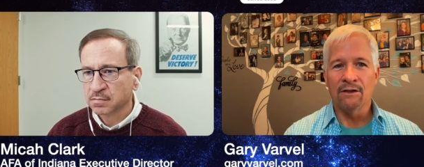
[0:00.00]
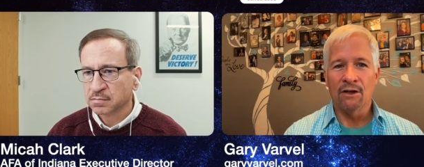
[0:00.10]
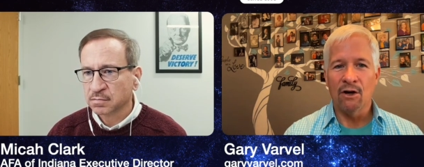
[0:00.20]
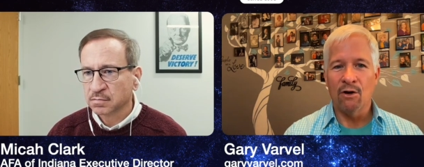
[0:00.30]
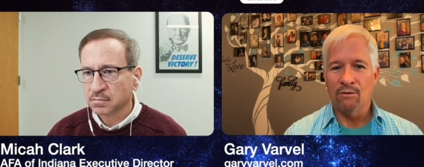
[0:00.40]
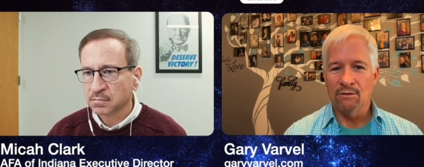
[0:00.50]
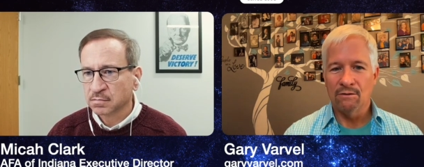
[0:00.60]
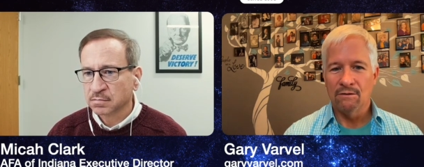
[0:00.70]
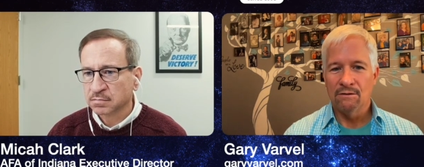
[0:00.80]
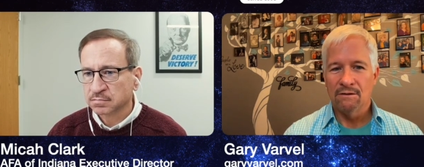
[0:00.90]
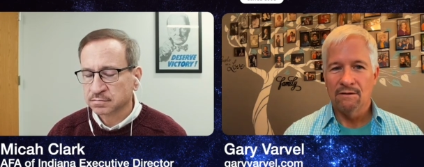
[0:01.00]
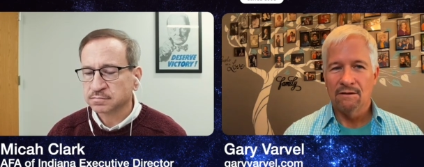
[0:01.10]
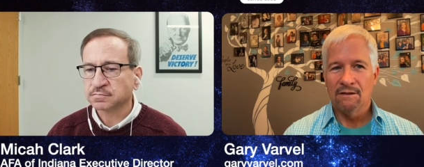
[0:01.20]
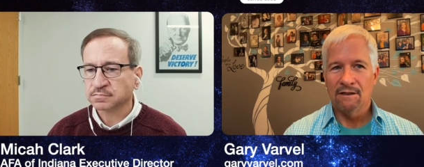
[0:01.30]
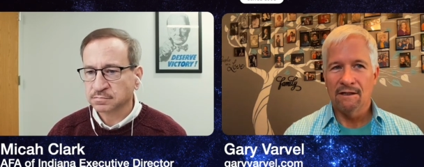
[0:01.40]
Speaker 1: know
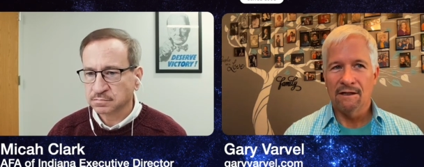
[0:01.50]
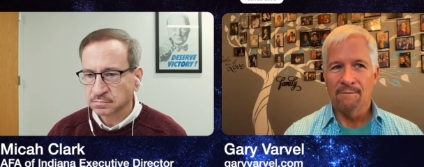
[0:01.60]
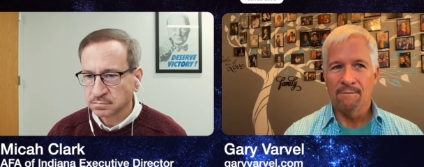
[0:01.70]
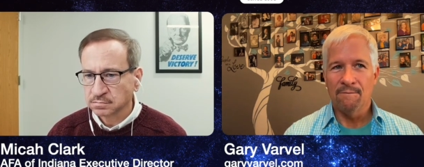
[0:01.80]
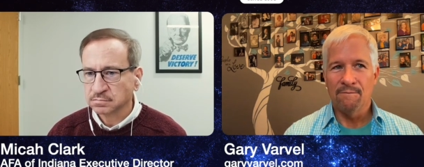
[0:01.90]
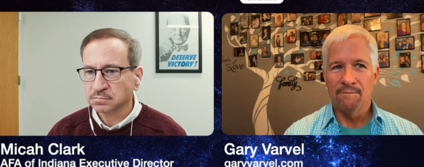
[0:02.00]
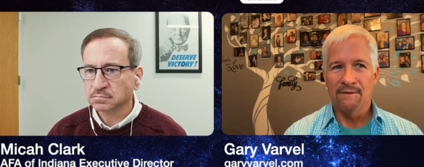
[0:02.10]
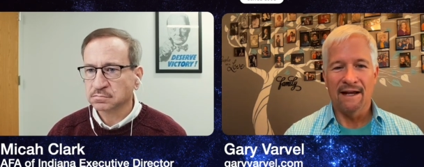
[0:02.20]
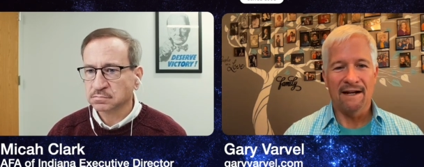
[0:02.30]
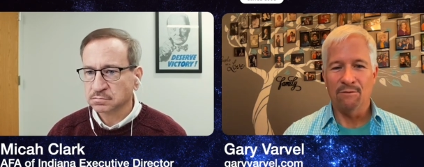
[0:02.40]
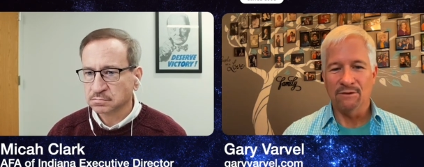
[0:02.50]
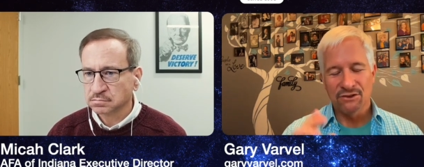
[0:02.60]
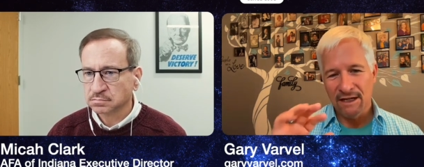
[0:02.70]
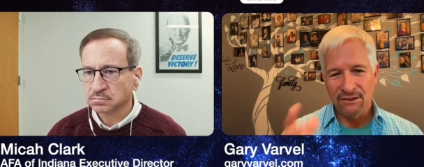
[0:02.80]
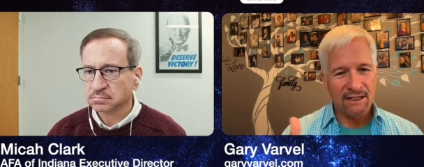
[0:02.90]
um, that it was
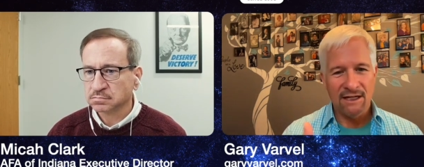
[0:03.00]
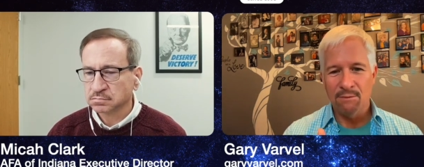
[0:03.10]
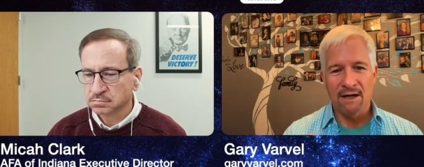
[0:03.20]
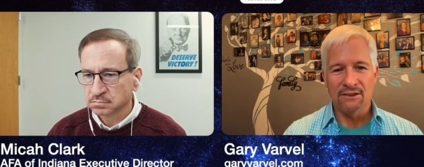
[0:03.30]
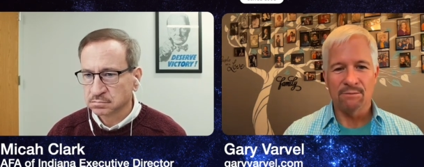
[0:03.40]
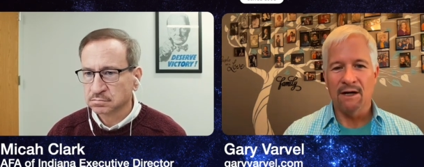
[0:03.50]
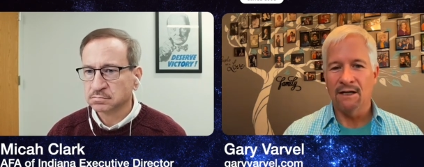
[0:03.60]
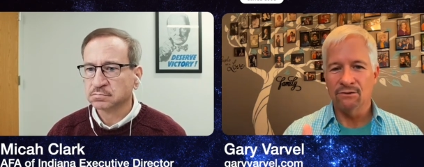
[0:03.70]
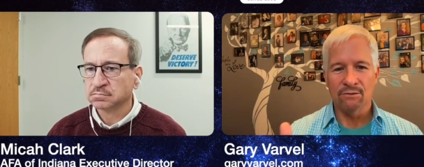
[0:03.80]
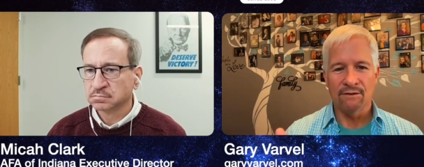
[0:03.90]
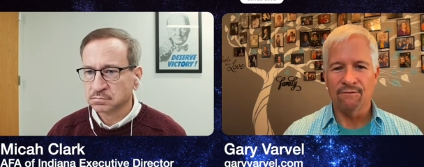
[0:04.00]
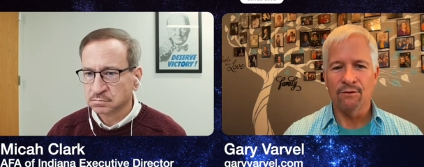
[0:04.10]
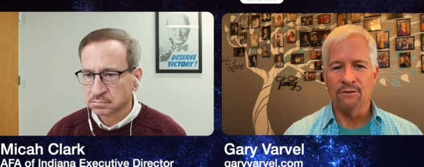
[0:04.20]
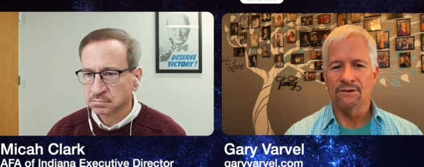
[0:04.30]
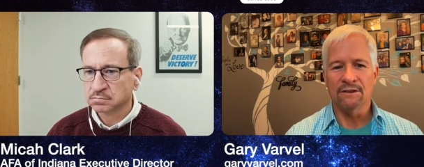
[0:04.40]
changing anybody's minds or
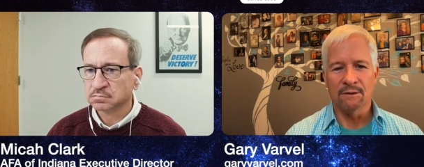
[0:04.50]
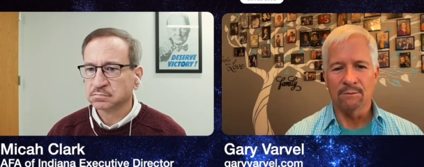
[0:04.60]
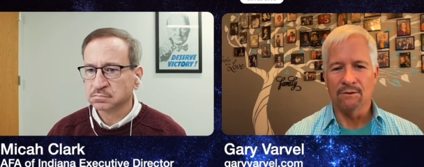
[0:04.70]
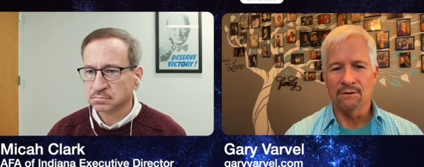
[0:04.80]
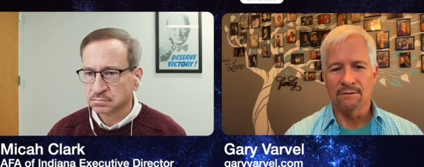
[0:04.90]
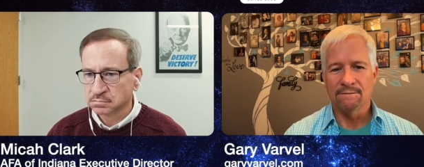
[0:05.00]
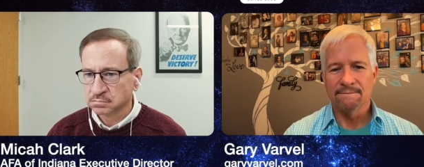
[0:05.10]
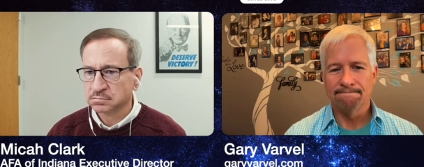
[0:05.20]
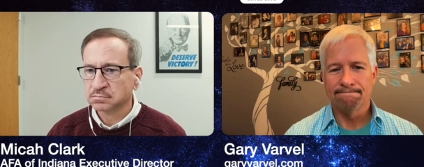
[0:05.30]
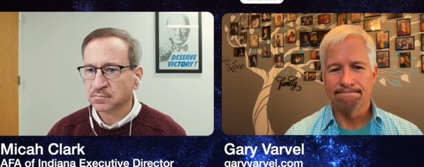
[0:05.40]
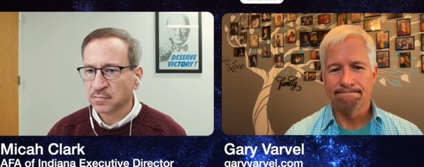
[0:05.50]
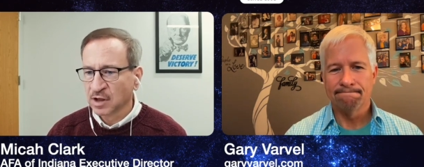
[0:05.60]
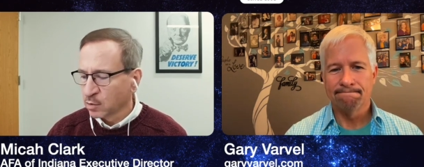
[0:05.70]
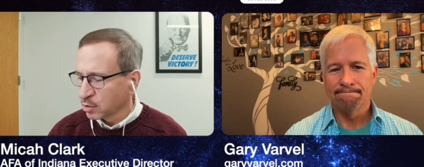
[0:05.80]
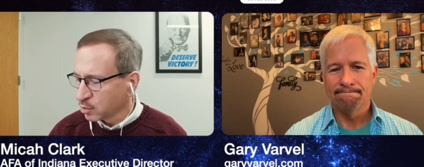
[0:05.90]
influencing them or.
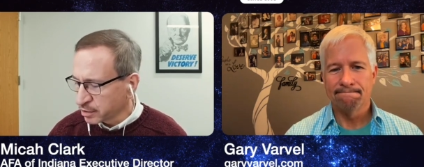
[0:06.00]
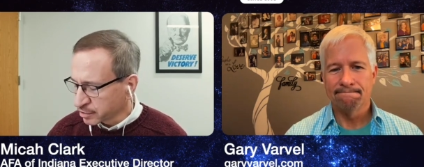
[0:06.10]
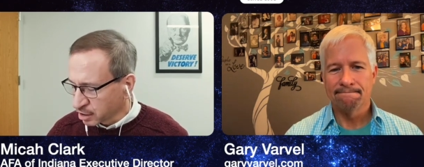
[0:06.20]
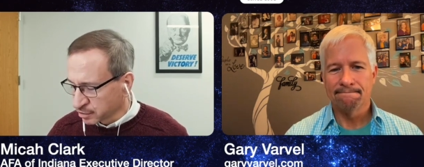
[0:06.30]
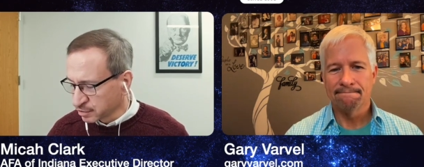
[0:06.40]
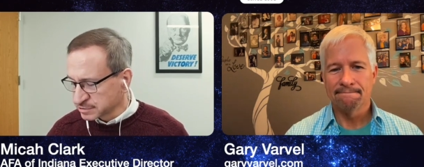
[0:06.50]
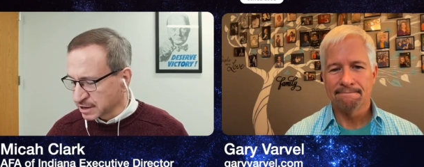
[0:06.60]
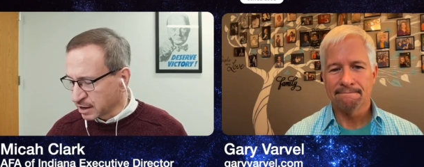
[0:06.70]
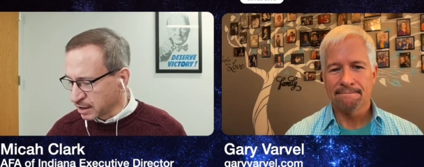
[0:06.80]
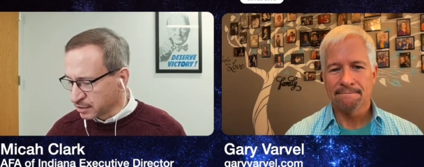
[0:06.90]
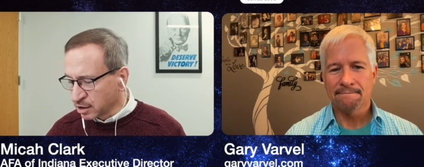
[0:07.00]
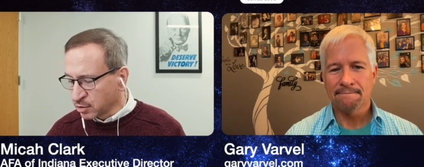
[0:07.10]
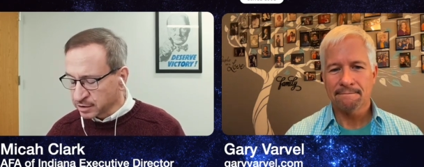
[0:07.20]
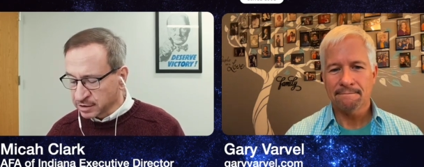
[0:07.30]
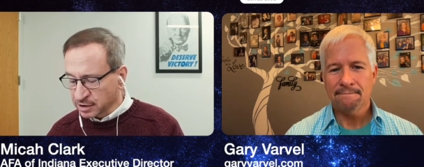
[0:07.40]
Speaker 2: Well, one of the cartoons I, I
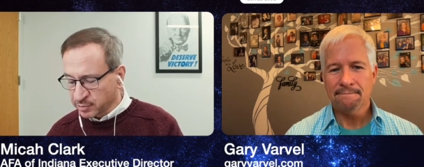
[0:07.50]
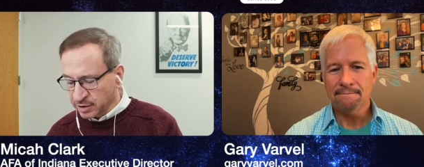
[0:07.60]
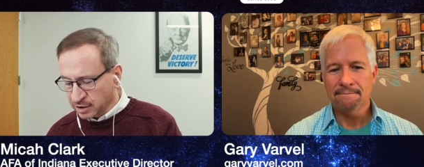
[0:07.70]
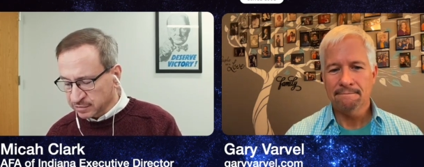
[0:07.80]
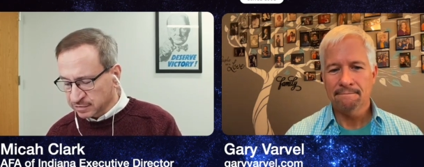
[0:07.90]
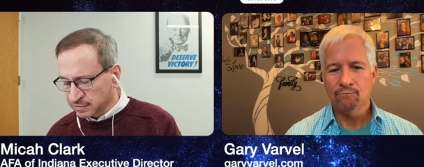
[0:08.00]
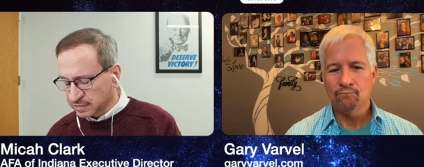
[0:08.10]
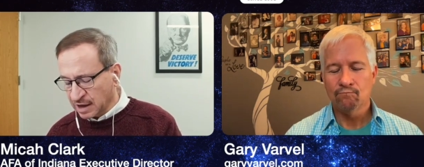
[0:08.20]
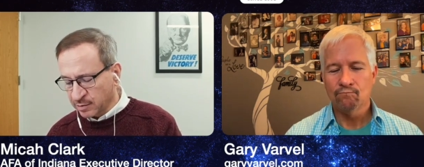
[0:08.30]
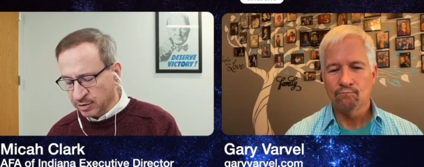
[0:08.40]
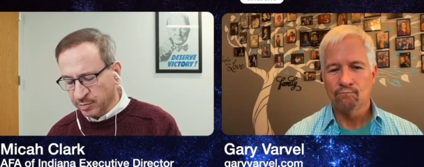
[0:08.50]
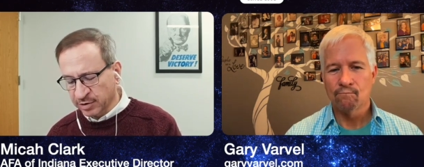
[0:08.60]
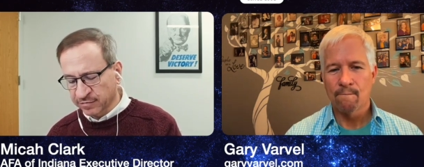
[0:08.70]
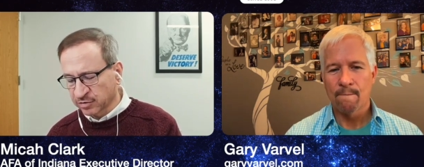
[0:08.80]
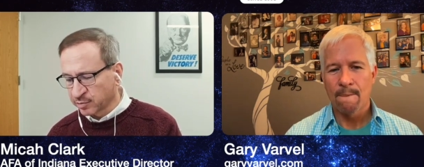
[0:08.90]
know it did because this came at a
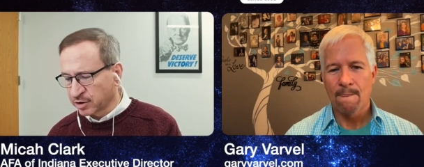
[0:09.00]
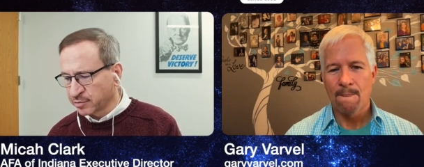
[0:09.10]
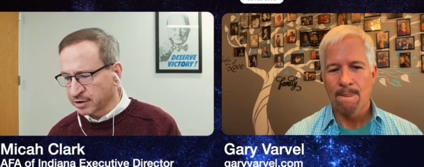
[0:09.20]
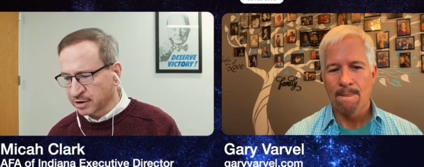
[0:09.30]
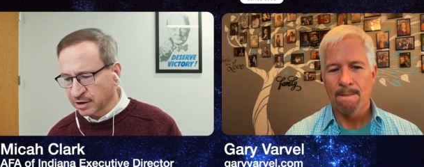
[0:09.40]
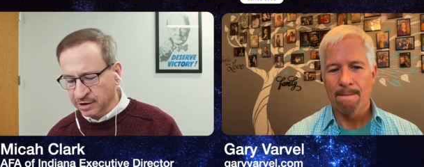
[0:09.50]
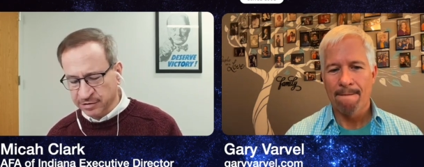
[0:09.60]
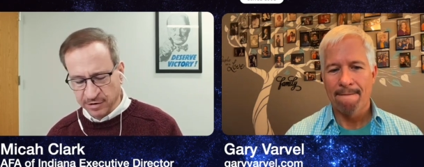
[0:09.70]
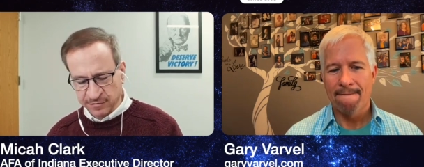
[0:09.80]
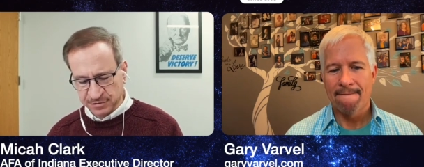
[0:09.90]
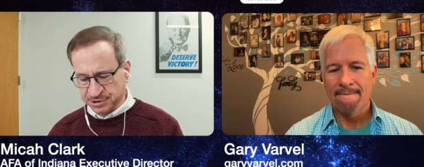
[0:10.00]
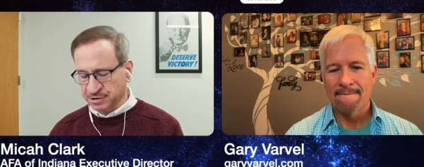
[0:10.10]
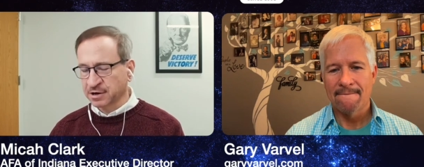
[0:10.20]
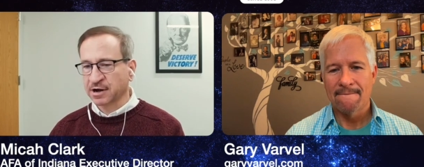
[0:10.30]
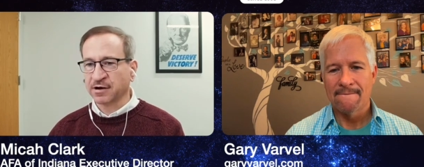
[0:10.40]
pivotal moment, and I thought for
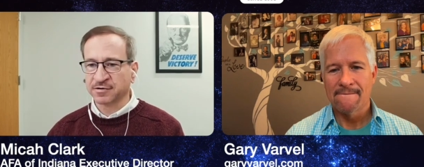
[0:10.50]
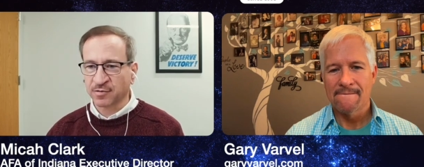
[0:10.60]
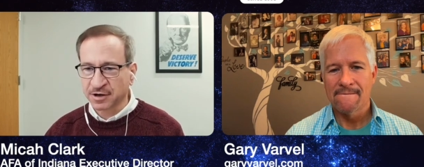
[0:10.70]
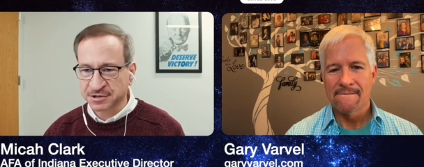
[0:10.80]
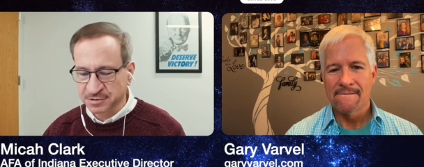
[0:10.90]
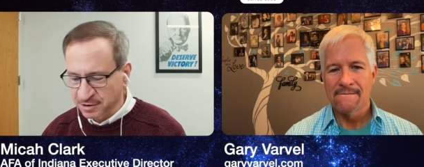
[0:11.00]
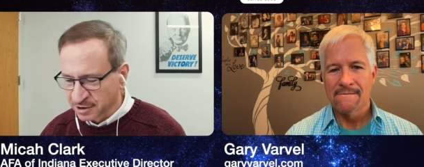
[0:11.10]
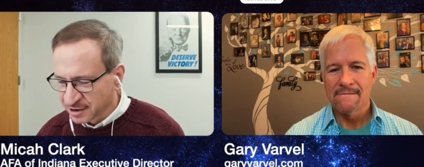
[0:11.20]
sure Gary's watching